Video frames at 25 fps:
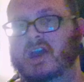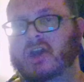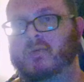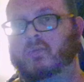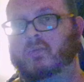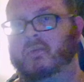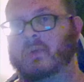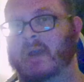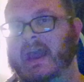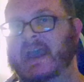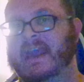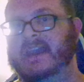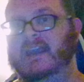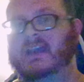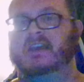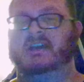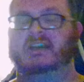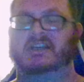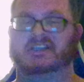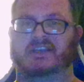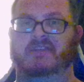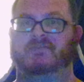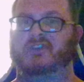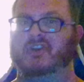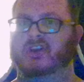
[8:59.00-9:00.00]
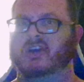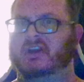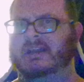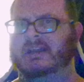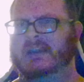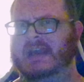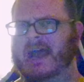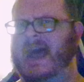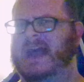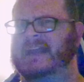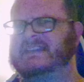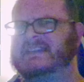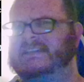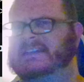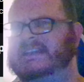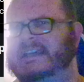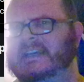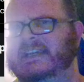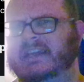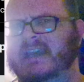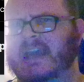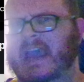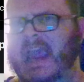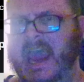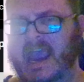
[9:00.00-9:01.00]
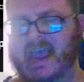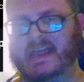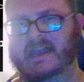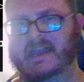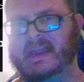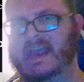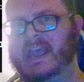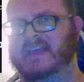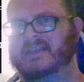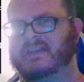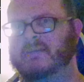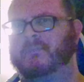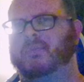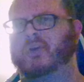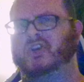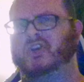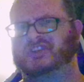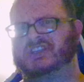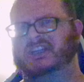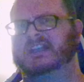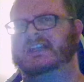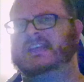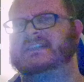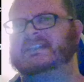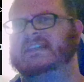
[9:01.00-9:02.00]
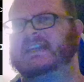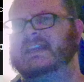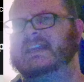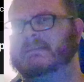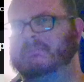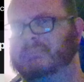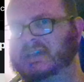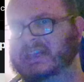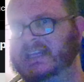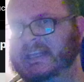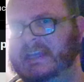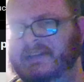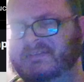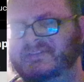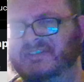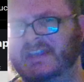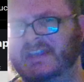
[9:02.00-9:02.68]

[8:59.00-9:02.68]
right? Because if you're a Nazi and and the person listening believes